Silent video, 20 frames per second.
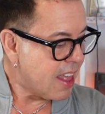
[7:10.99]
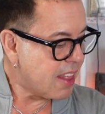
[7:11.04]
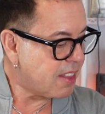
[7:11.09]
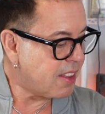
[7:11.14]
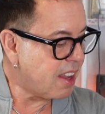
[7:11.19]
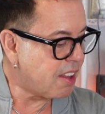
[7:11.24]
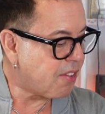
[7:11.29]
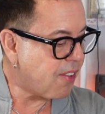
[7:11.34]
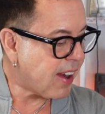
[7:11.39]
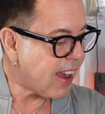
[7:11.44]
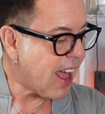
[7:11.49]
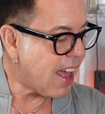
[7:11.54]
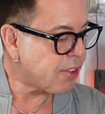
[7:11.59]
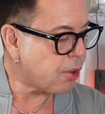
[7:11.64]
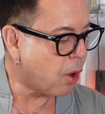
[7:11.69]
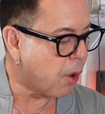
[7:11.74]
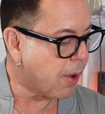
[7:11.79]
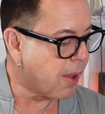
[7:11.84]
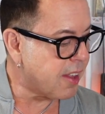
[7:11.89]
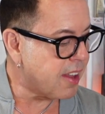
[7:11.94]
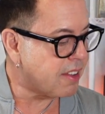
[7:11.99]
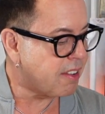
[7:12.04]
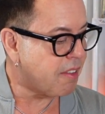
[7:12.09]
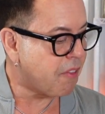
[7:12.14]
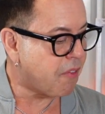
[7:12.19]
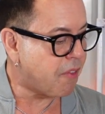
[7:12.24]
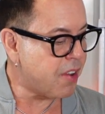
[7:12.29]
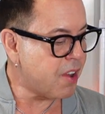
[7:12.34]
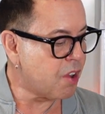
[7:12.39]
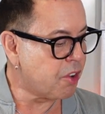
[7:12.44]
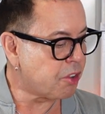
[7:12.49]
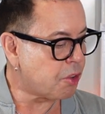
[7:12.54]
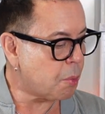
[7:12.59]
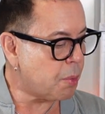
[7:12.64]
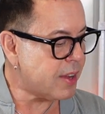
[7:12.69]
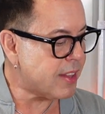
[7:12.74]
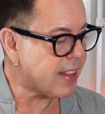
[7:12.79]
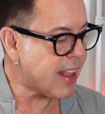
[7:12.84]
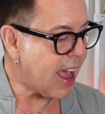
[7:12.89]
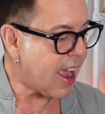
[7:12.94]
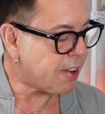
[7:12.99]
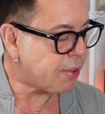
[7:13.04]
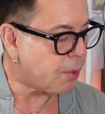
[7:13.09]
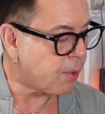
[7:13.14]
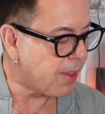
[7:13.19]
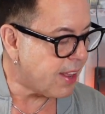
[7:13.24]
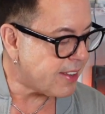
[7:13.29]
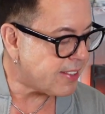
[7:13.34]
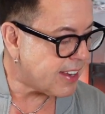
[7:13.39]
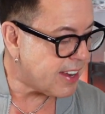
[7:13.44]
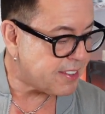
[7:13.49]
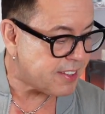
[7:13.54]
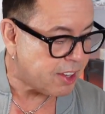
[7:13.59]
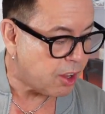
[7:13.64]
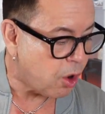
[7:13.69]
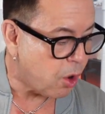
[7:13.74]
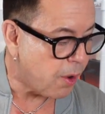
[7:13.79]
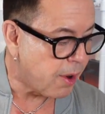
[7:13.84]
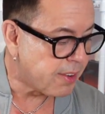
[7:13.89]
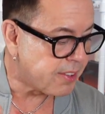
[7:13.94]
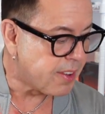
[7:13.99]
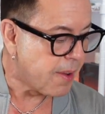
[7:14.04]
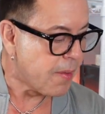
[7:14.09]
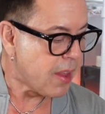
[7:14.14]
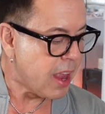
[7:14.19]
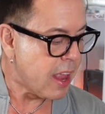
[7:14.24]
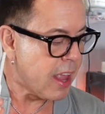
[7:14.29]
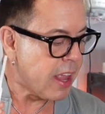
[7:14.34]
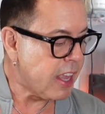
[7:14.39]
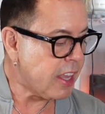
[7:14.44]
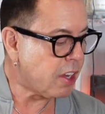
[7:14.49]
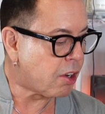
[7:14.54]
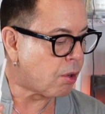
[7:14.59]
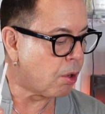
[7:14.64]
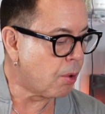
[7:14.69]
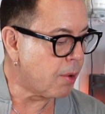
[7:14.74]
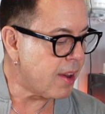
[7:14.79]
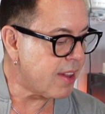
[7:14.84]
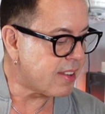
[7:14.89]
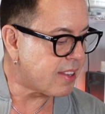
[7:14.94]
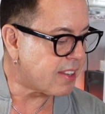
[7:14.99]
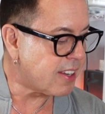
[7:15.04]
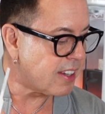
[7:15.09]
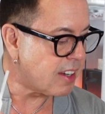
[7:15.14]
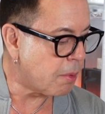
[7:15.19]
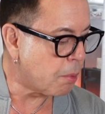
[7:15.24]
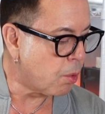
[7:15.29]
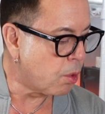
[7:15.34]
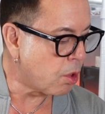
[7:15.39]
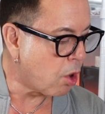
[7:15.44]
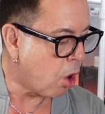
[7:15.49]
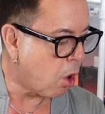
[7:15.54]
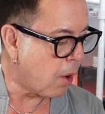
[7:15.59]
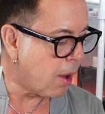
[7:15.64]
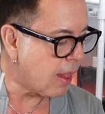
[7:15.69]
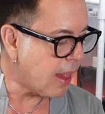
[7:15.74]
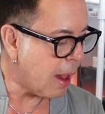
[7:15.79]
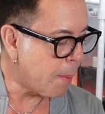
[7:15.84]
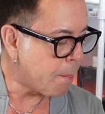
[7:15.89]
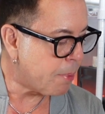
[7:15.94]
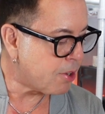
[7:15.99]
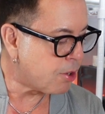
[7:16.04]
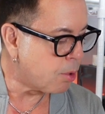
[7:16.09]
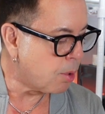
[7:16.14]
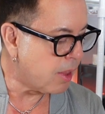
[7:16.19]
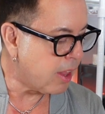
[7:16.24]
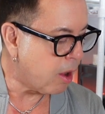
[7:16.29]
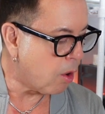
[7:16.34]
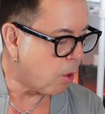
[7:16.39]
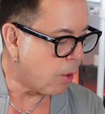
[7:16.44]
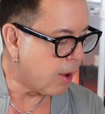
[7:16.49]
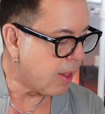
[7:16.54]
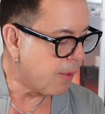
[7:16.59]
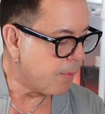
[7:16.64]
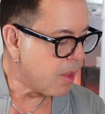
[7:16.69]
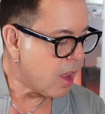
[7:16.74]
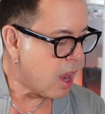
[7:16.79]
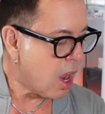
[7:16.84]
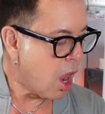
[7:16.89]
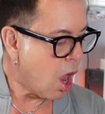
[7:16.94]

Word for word: This fragrance oil is infused with natural essential oils, including cedarwood oil and patchouli oil.